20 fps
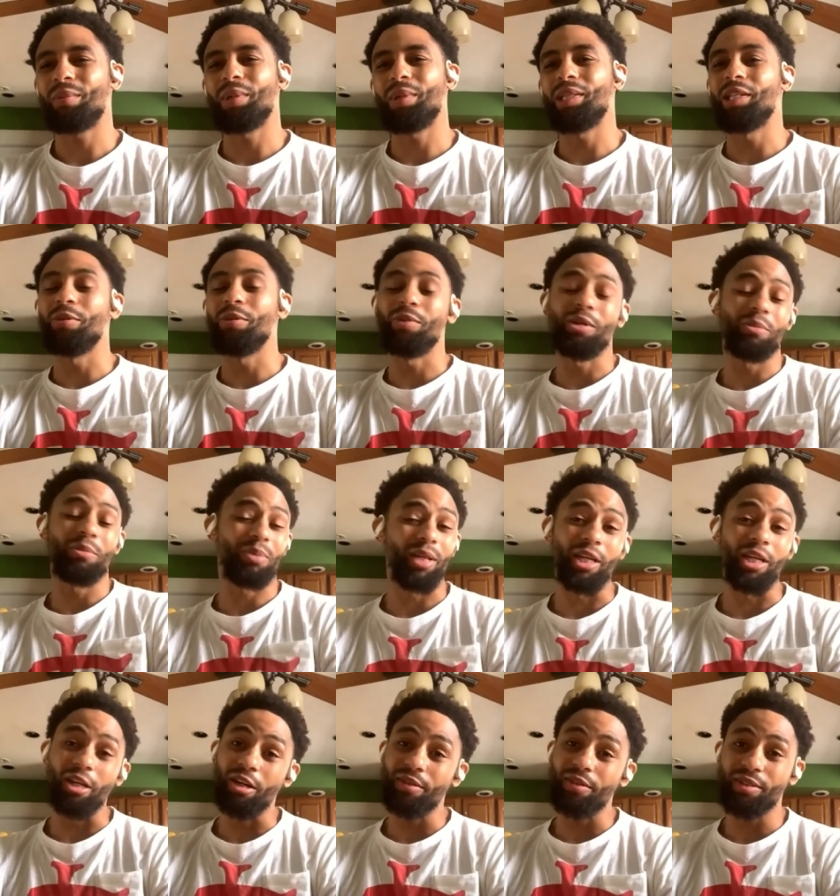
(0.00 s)
But then when the
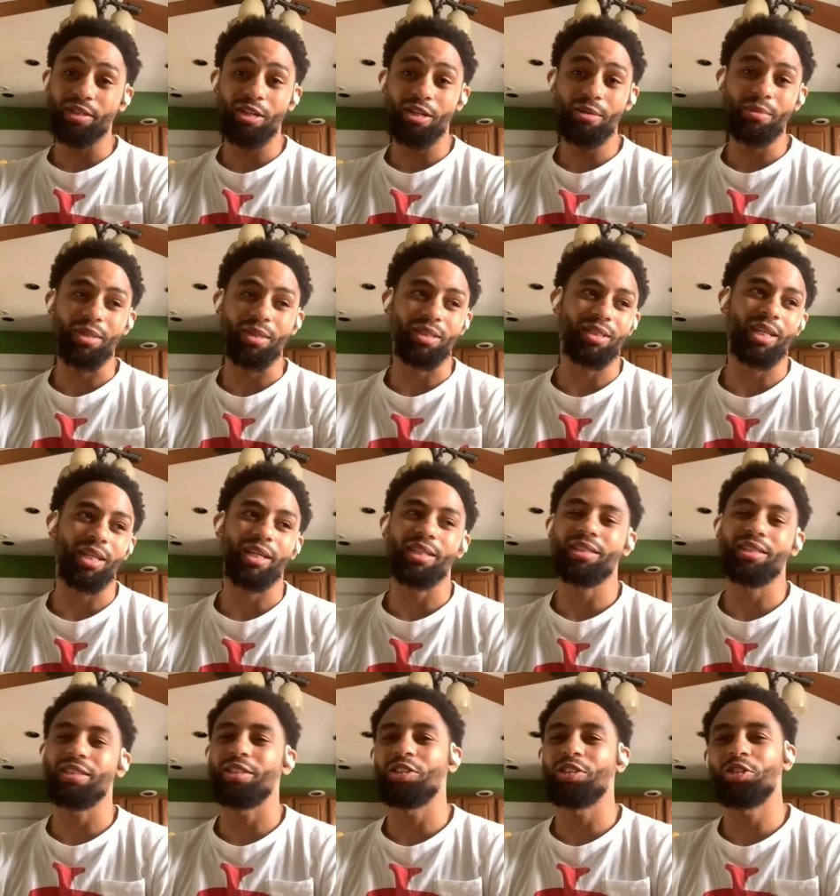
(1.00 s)
playoffs come, it's like
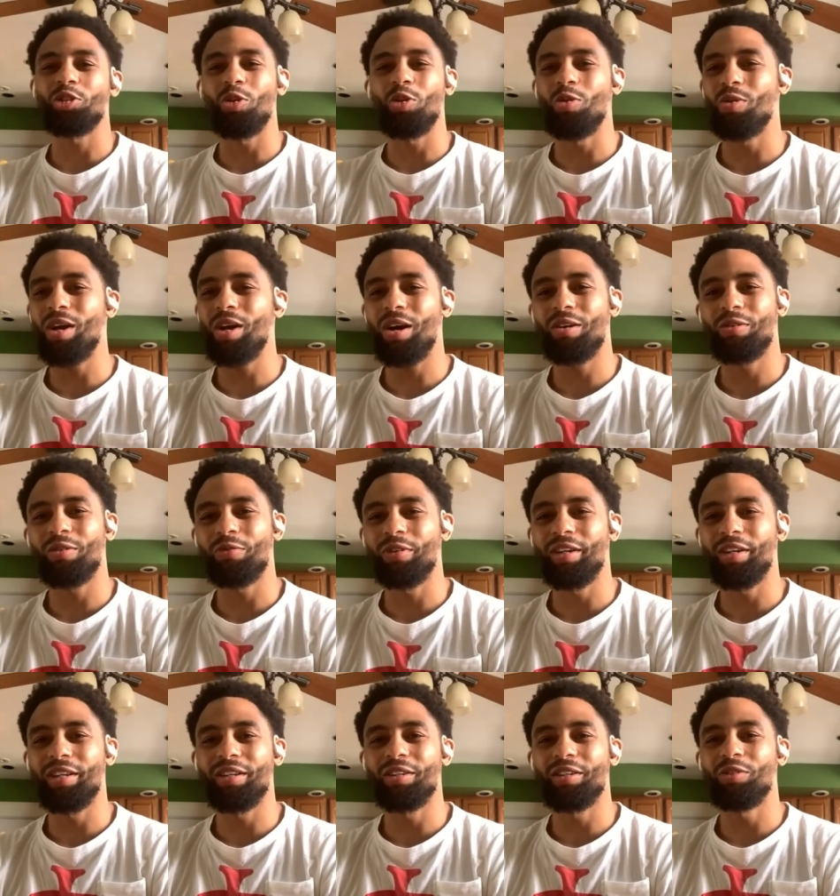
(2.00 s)
it's a sold out
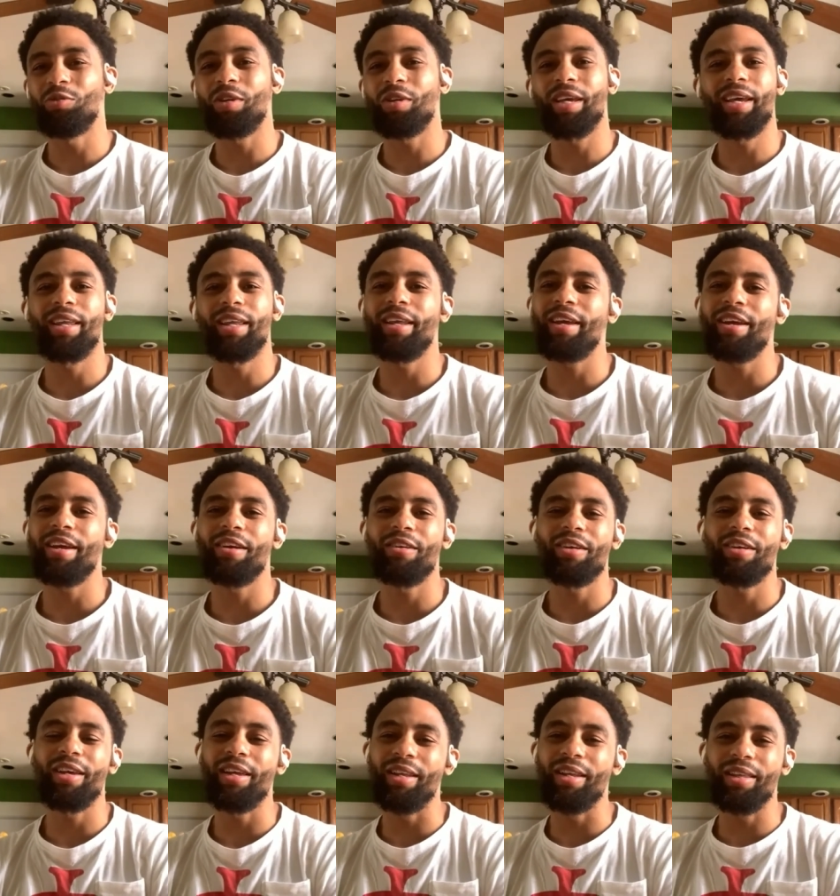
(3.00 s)
arena. You can't
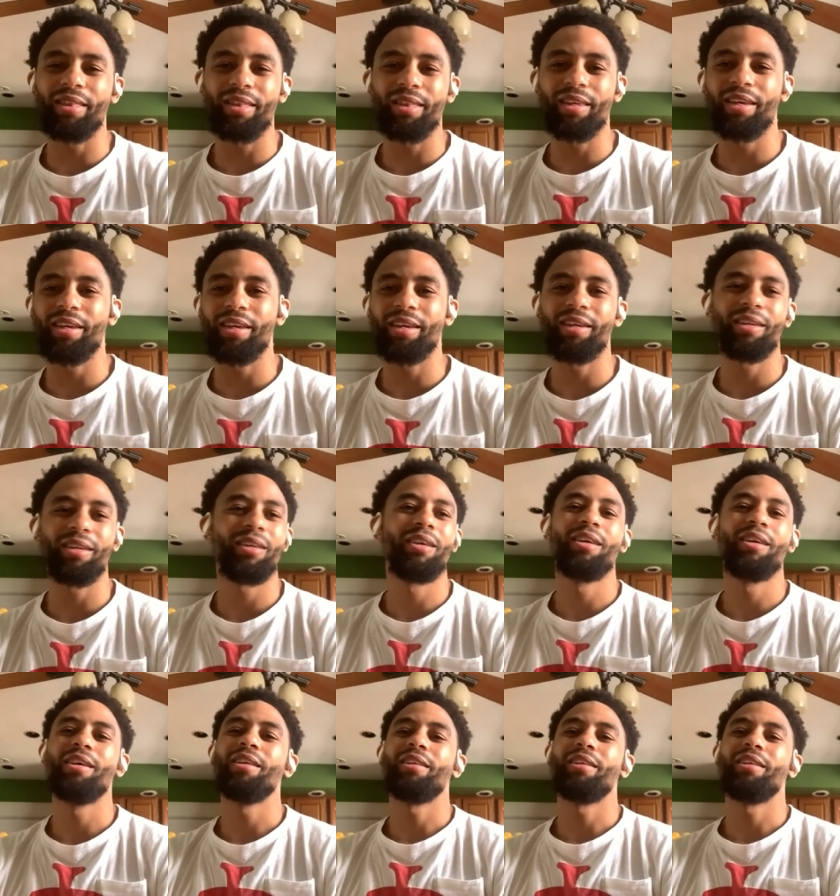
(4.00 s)
hear anything.